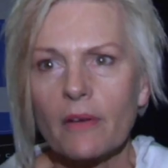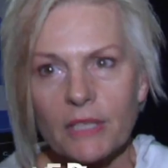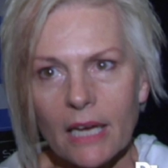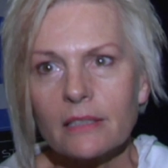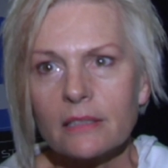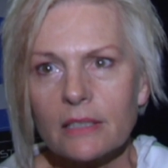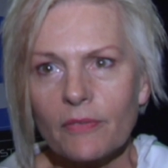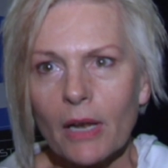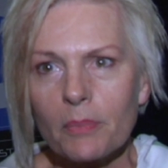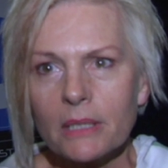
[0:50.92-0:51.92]
I've done
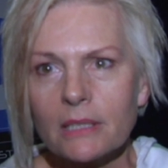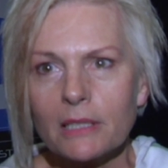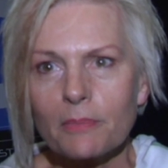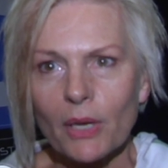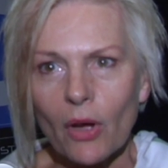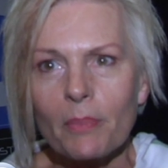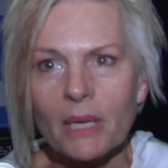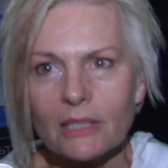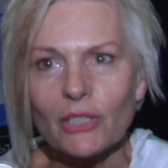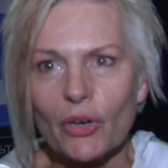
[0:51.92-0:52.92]
developments, but I
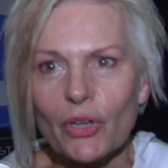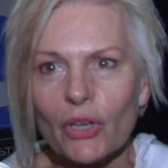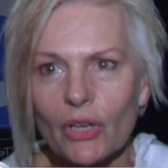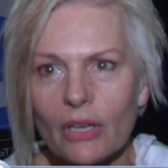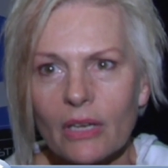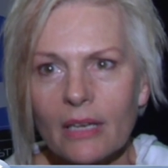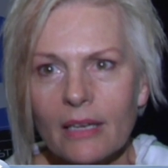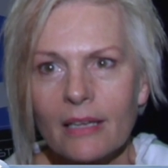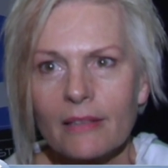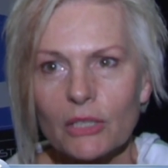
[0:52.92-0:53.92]
must tell you,
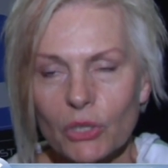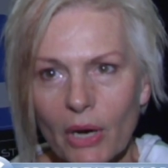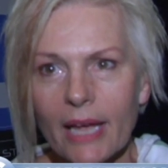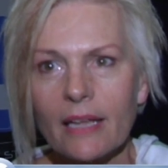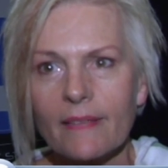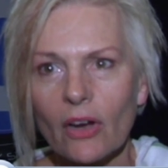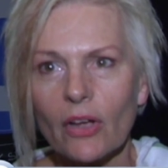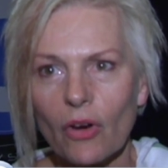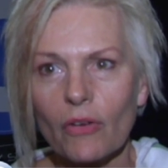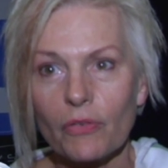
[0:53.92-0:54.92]
the training that
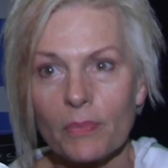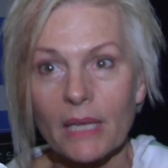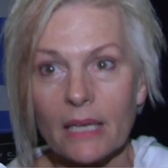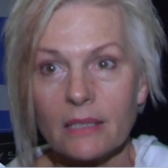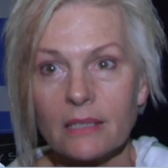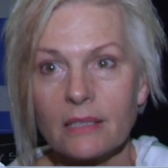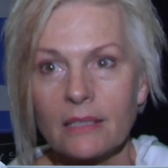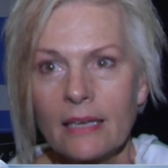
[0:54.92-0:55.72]
I got from this,